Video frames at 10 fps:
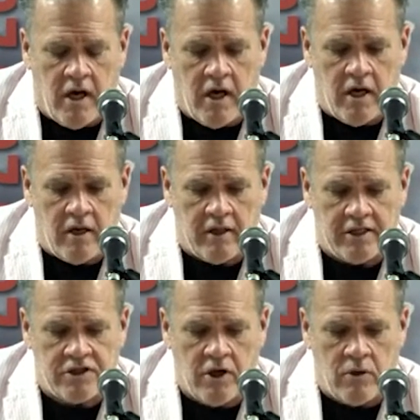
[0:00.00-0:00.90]

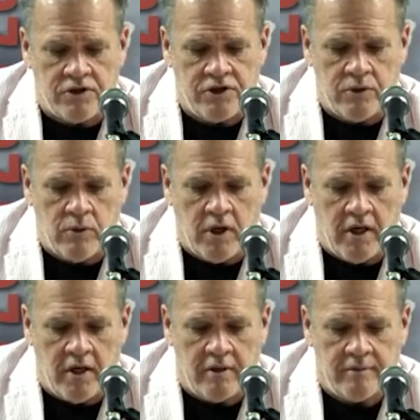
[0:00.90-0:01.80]
Let's go
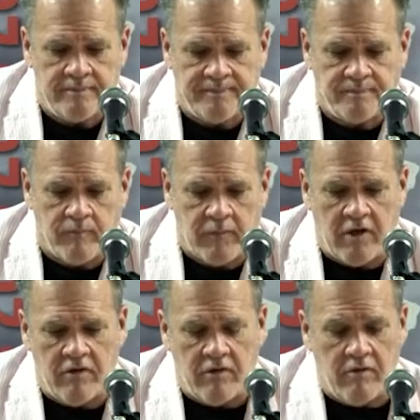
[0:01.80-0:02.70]
to
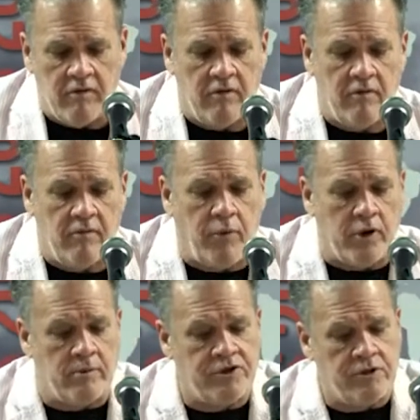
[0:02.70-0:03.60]

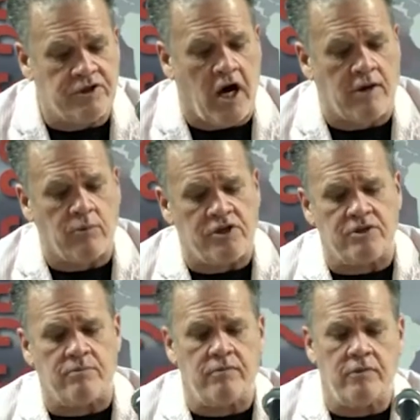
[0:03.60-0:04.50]
point number 2 is God
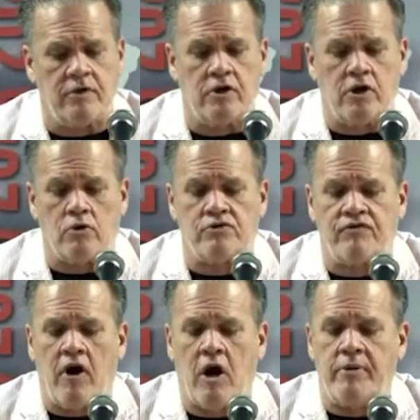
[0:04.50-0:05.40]
wisdom goes
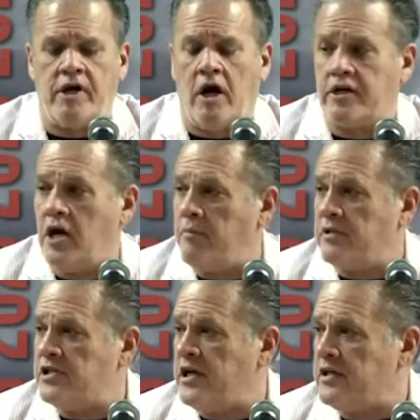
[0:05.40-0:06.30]
far beyond
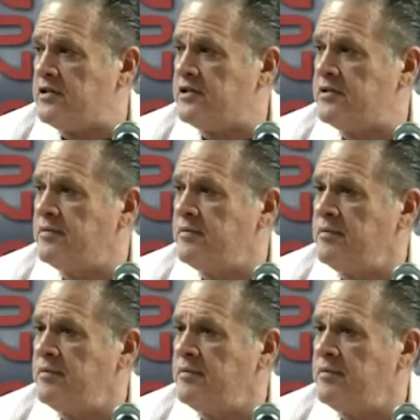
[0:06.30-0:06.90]
common sense.